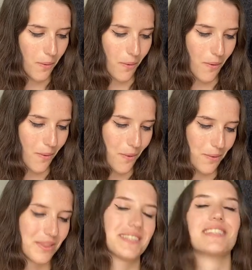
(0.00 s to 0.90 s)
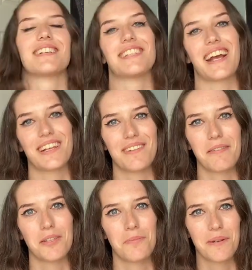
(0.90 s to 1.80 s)
Oh, this is exactly what I
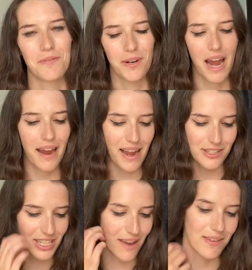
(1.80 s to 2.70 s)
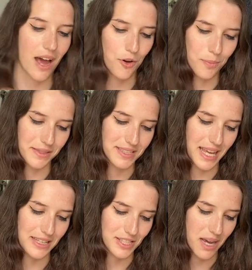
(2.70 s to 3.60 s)
was hoping for. I actually have not opened this
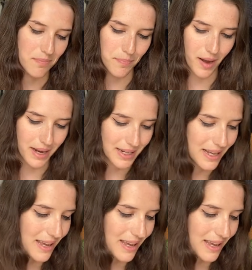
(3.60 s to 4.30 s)
case yet, but